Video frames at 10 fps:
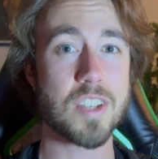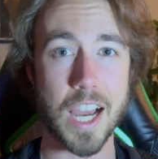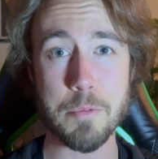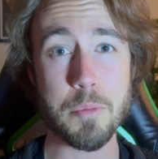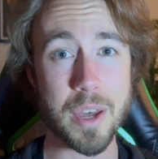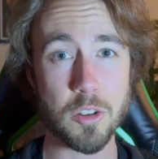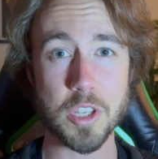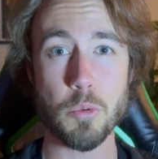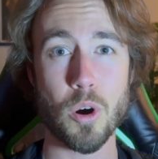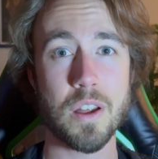type of metal
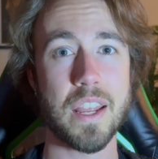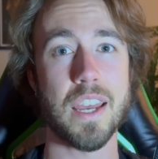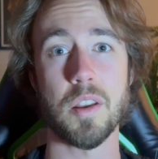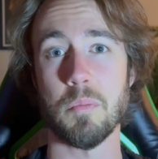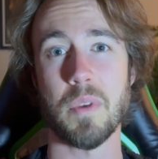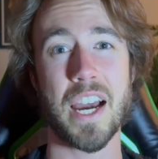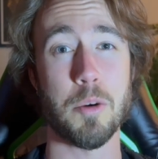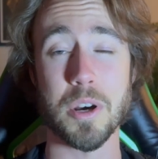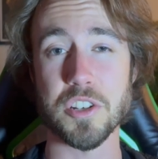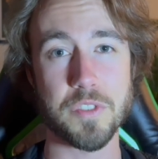you want and how
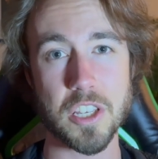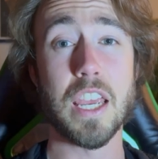much of it.